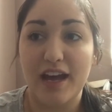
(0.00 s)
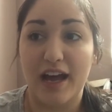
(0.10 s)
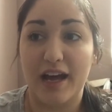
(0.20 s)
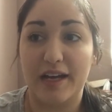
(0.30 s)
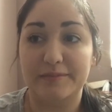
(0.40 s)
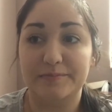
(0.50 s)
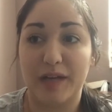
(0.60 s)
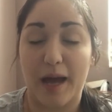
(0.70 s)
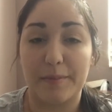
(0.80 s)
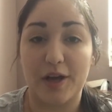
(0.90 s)

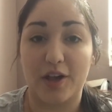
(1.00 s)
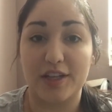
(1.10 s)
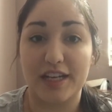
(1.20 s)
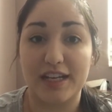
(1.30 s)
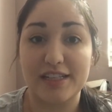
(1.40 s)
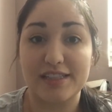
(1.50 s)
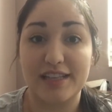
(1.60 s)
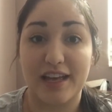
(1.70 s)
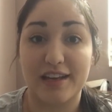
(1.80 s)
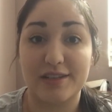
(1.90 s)
happy holidays,
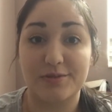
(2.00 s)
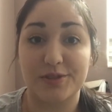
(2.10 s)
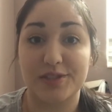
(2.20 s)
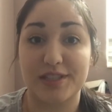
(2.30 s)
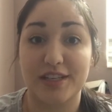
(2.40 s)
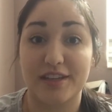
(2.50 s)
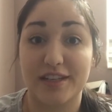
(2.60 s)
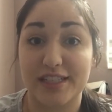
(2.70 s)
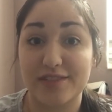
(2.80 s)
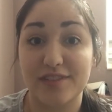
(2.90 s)
and we'll see you in the
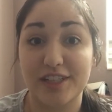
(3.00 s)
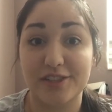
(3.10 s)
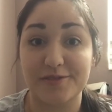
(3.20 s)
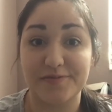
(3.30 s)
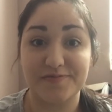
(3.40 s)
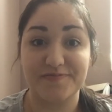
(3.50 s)
next video.